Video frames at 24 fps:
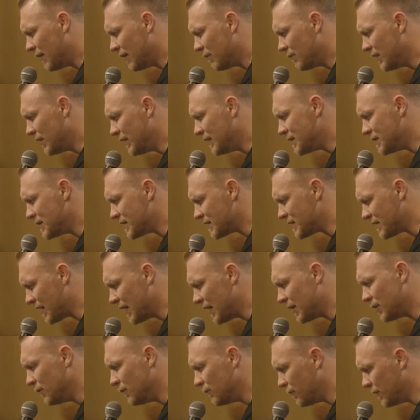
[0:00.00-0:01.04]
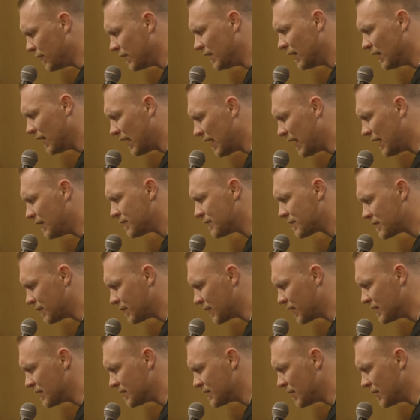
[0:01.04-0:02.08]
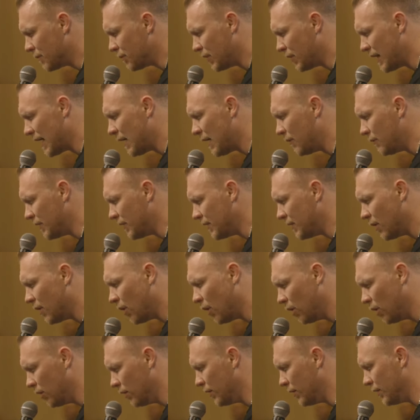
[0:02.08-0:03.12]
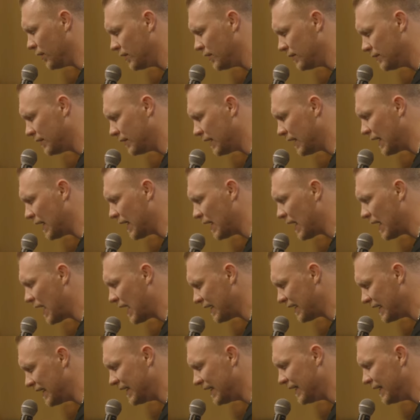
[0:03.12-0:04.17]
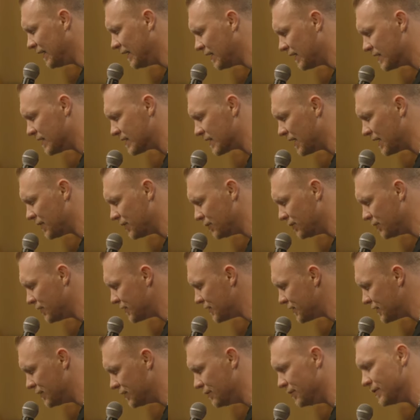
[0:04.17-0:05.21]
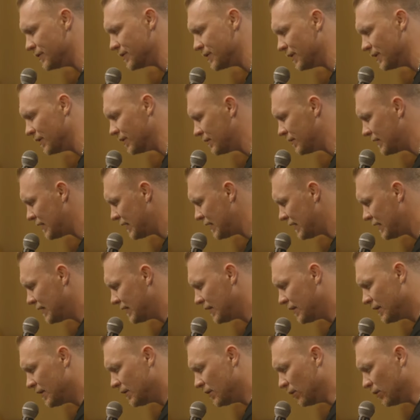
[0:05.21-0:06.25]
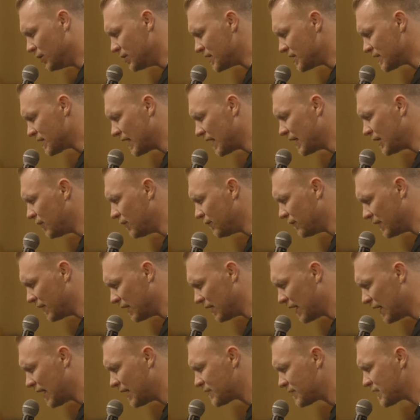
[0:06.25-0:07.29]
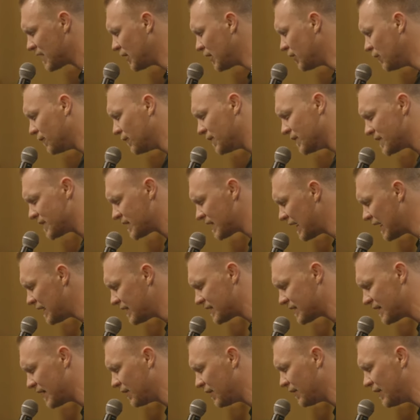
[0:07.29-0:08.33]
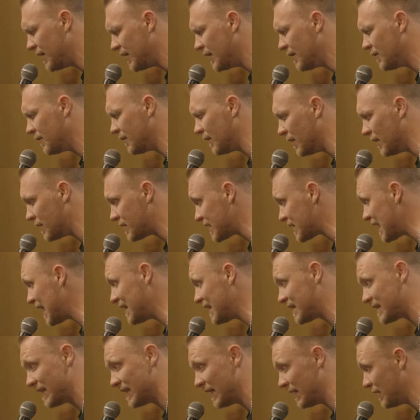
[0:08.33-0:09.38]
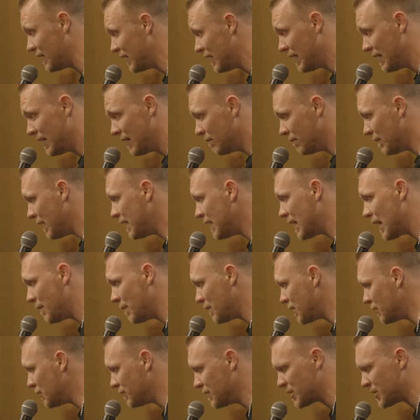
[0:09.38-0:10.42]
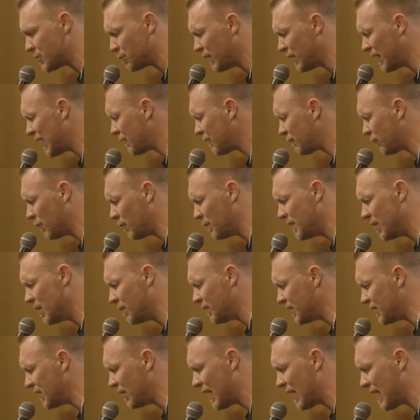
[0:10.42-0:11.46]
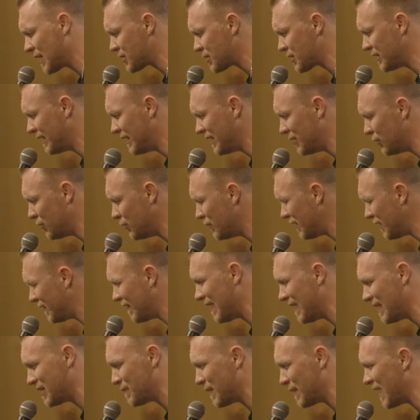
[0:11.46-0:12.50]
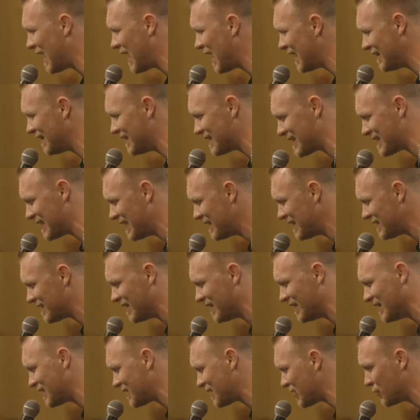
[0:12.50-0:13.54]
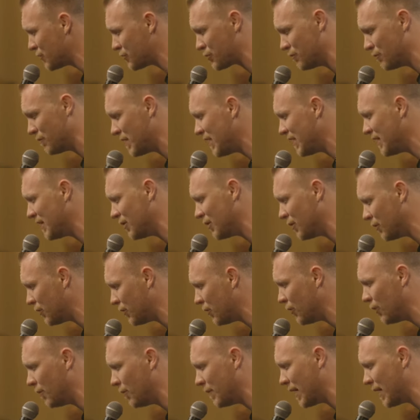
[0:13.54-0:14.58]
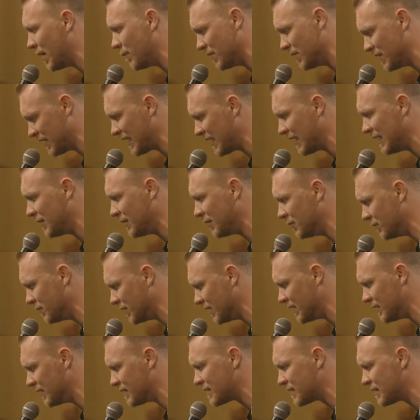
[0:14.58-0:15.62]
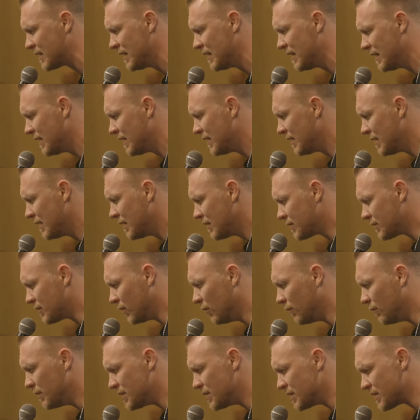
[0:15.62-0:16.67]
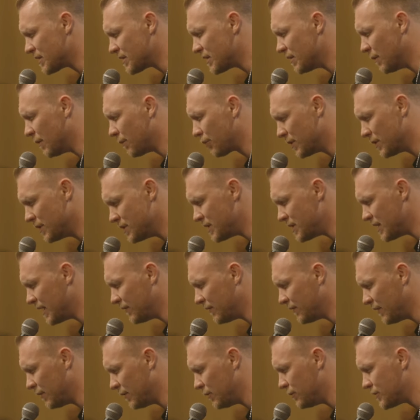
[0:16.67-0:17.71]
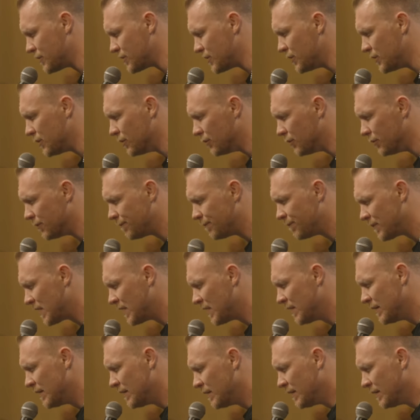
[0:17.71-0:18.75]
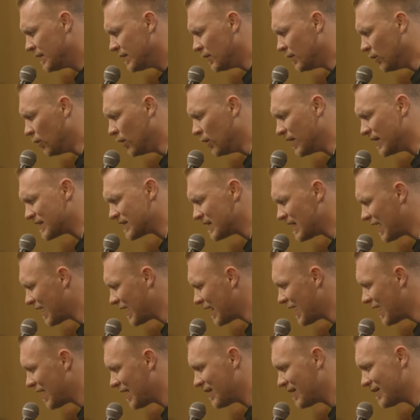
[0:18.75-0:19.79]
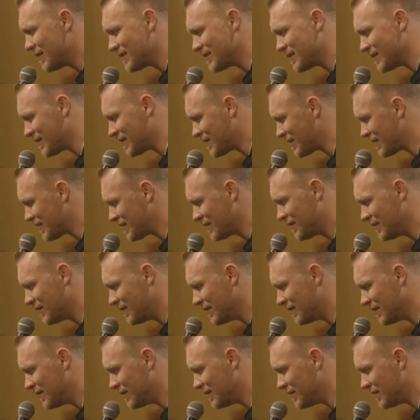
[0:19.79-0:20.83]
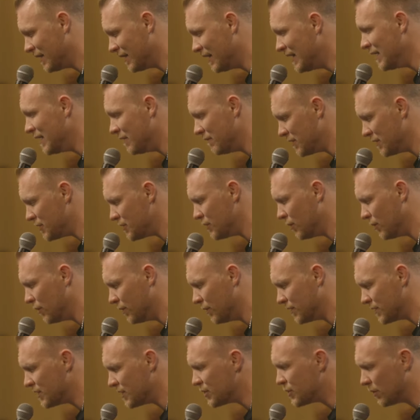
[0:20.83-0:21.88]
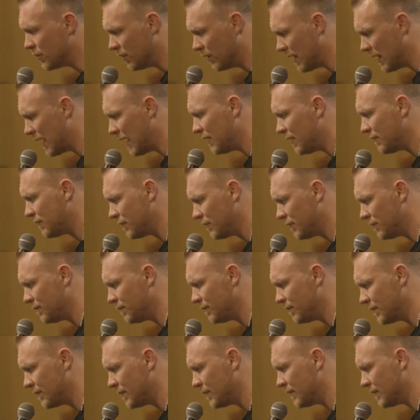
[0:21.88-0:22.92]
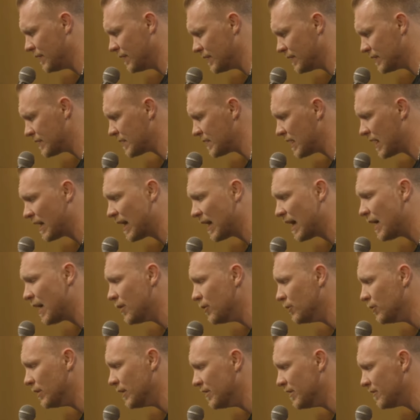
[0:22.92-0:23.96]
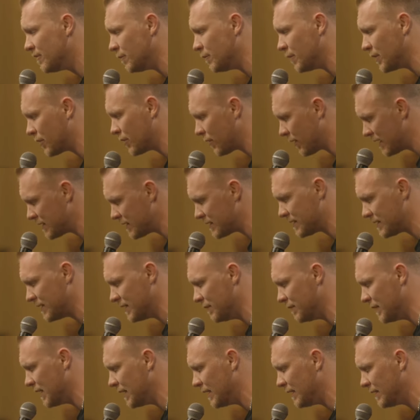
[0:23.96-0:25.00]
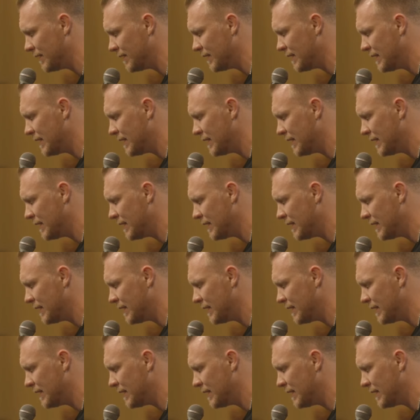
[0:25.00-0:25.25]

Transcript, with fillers: I really just thank you for their lives because they're plowing hard, and I, I get it because I do it too. So, Lord, just thank you for their lives. Thank you for the saints that are here, the saints that may not be on this platform here, but they're actually doing things behind the scenes that social media don't know about, but the kingdom does. So, Lord, we just appreciate those two. Lord, it's not ours to live. It's yours. It's your life. It's not I who live, but Christ in me.